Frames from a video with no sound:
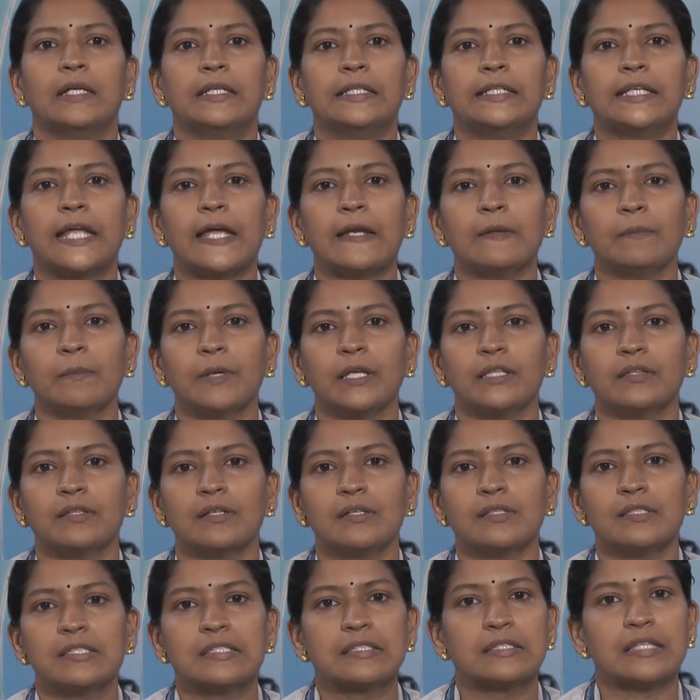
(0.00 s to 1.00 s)
10
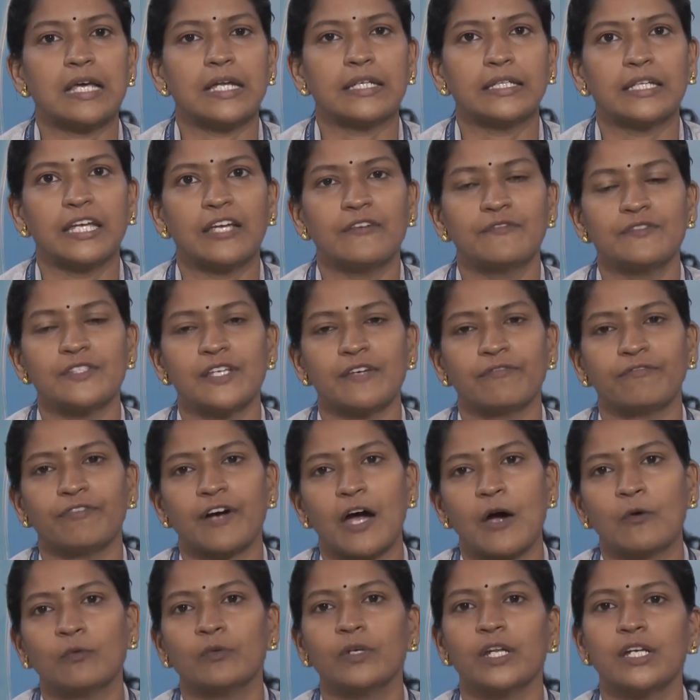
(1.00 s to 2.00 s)
methods that gives a
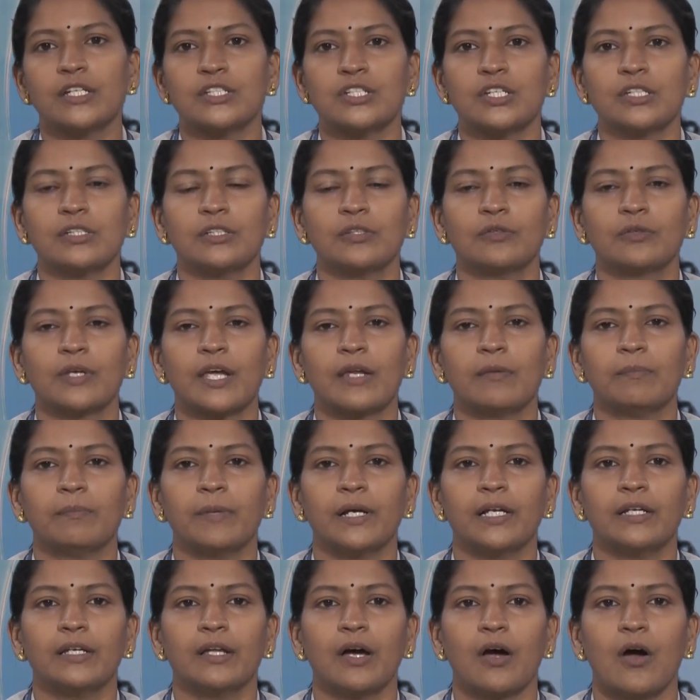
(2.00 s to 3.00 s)
foundation you can
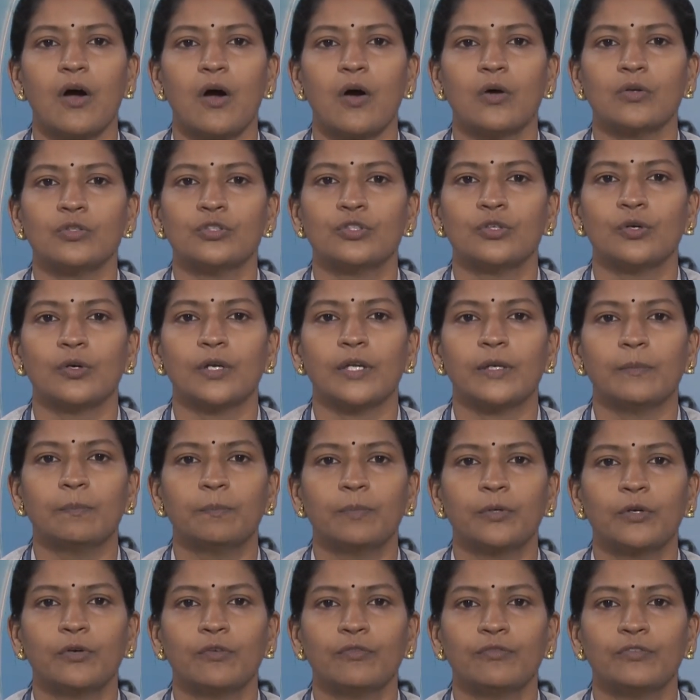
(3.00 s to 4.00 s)
build on to
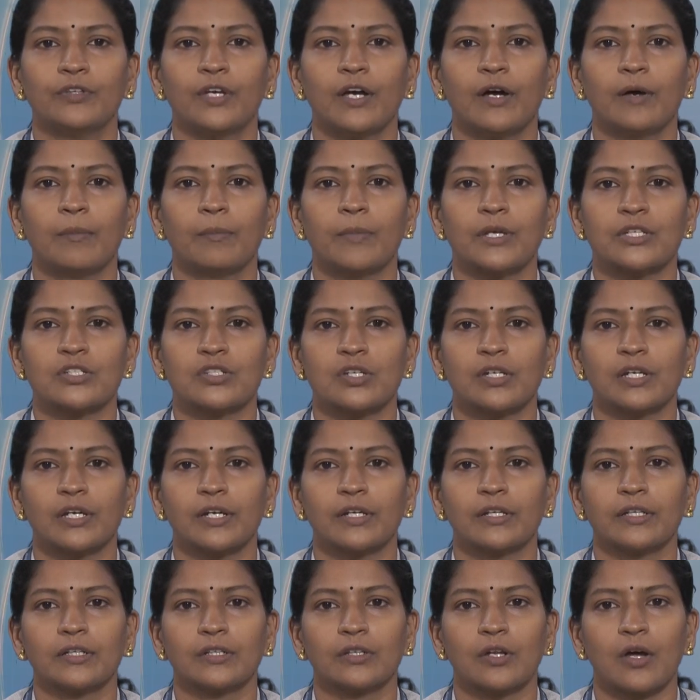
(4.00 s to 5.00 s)
improve your machine
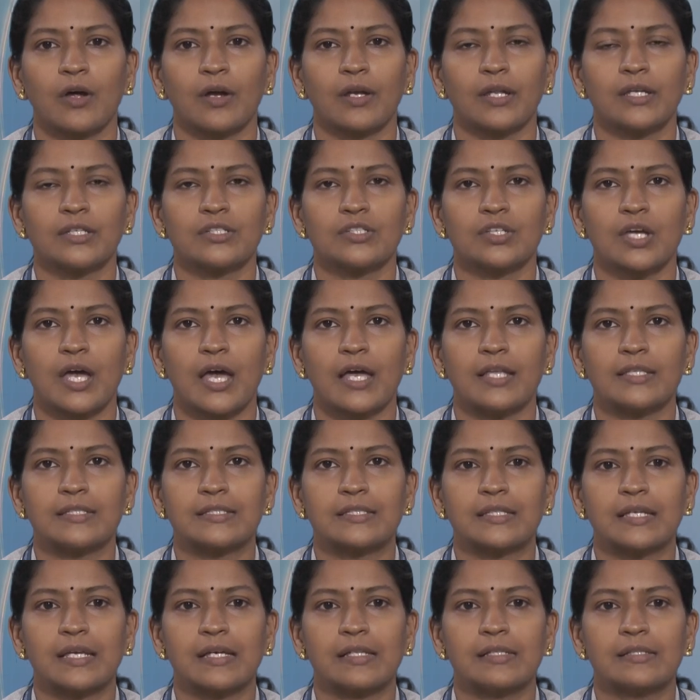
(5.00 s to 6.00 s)
learning knowledge and
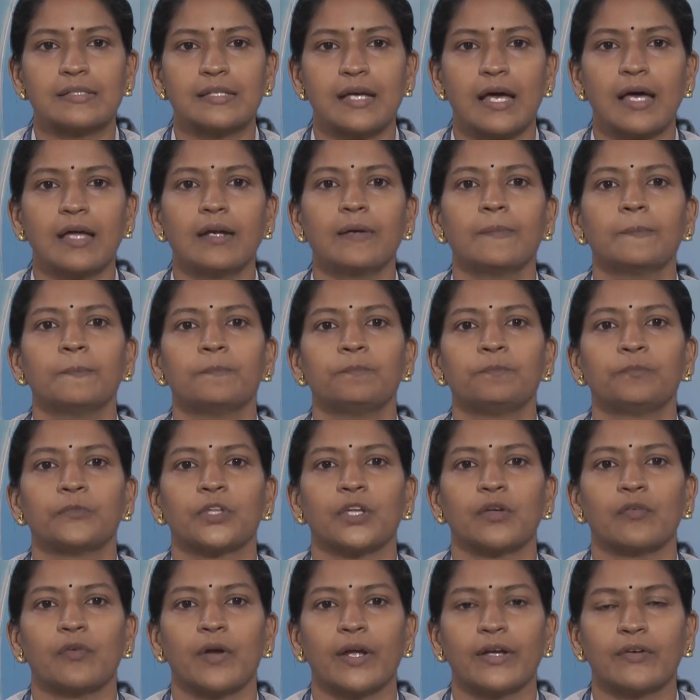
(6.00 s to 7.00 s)
skills are
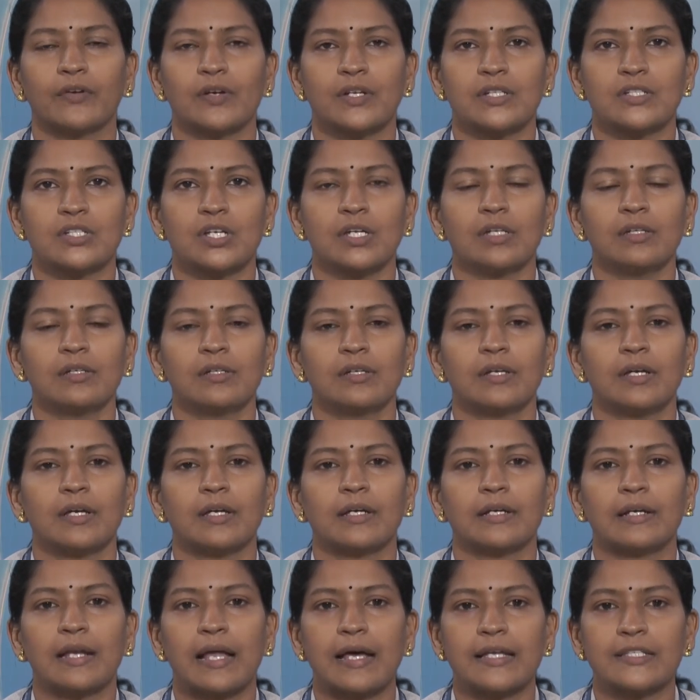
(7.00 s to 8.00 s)
regression,
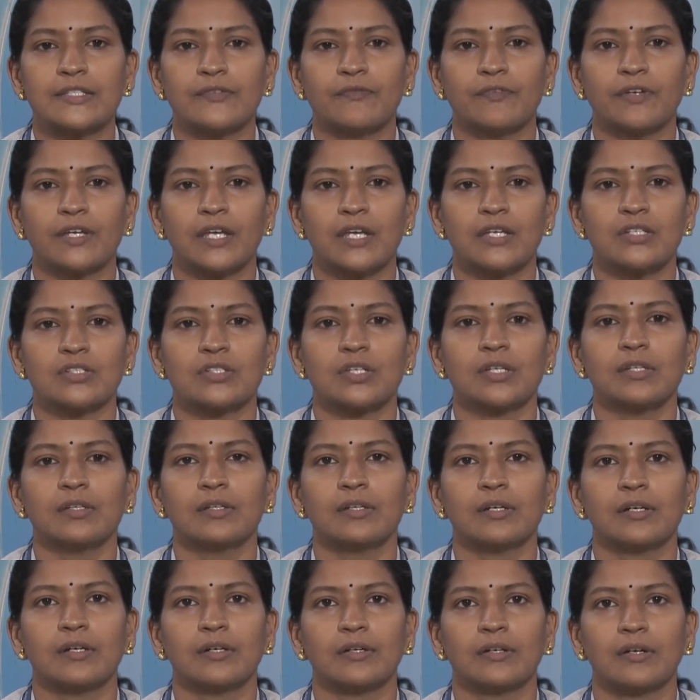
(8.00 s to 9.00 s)

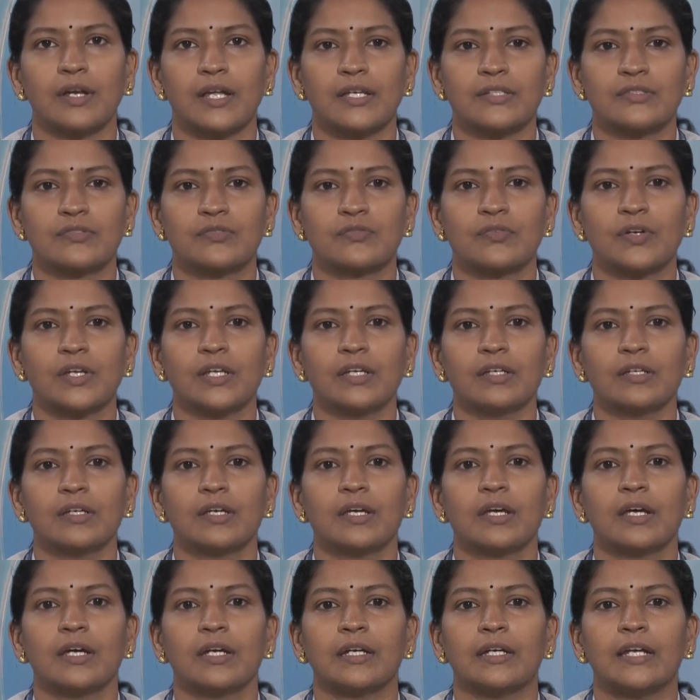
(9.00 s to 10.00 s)
classification,
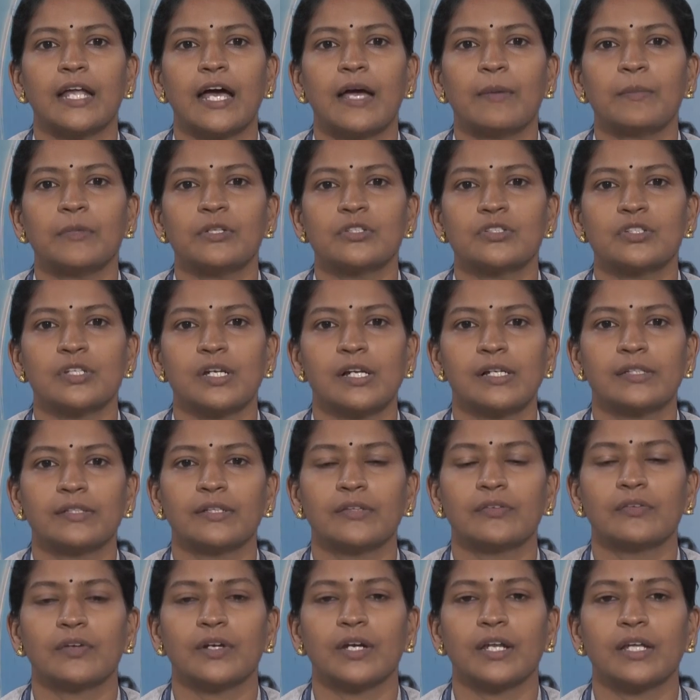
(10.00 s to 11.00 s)
clustering,
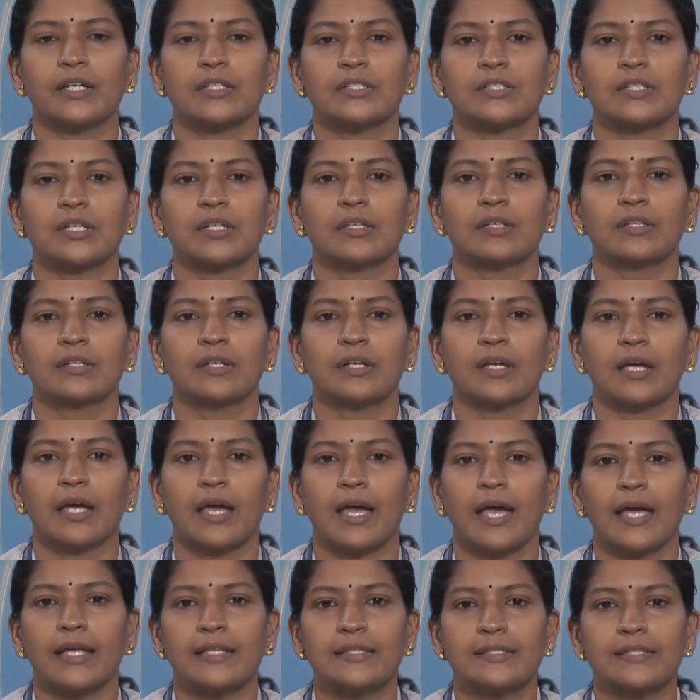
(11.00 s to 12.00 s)
dimensionality reduction,
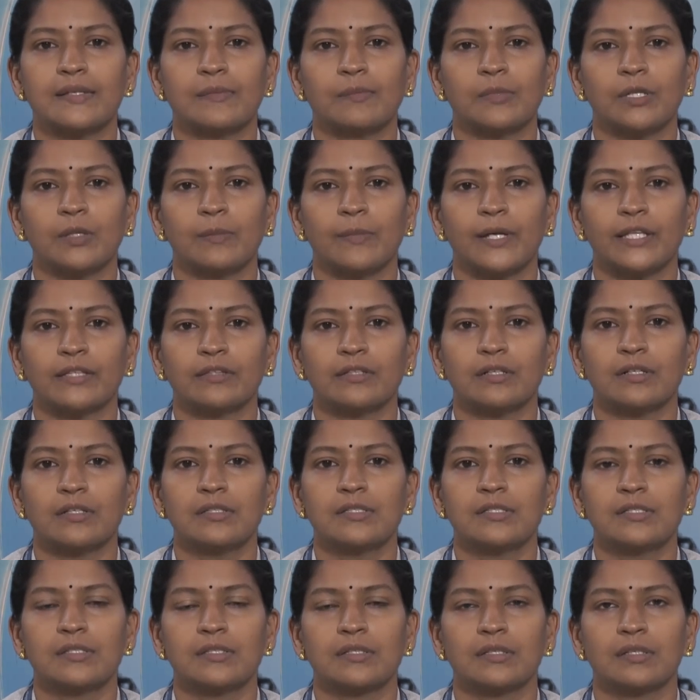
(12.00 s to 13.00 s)
ensemble
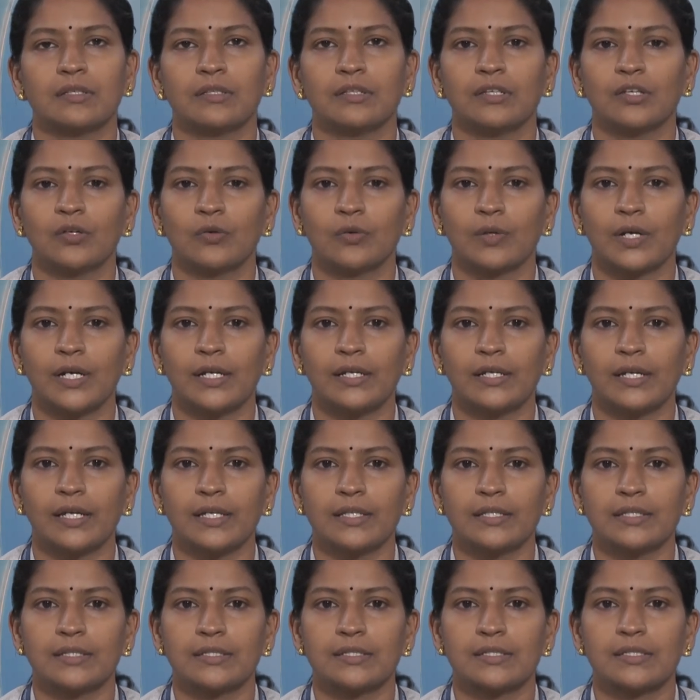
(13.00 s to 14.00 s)
methods, neural
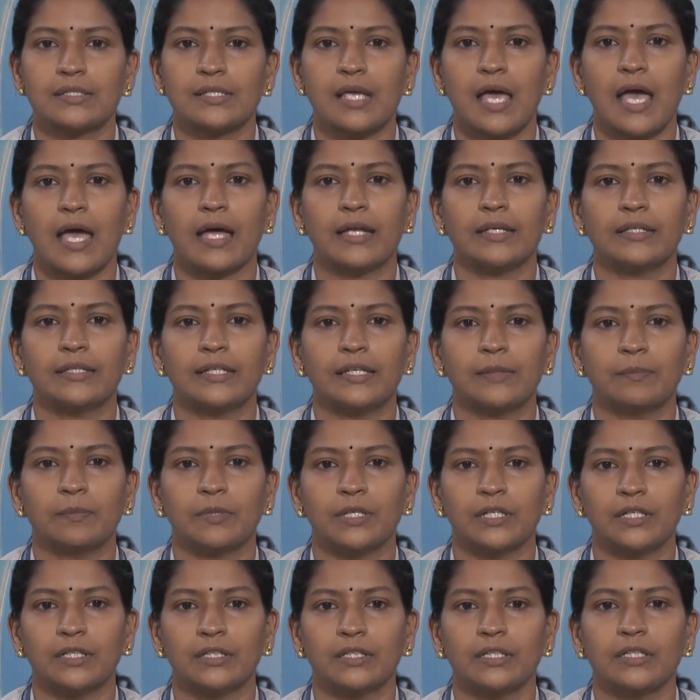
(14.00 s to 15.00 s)
nets and deep
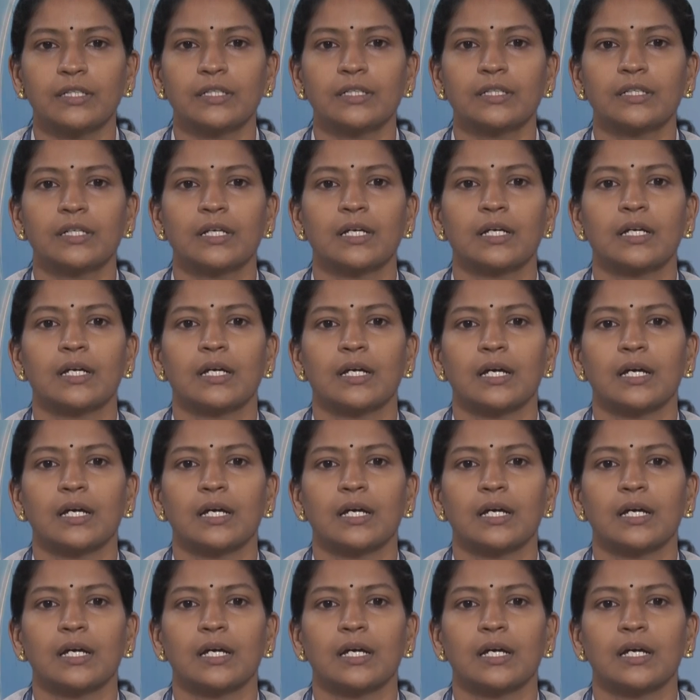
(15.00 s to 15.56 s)
learning,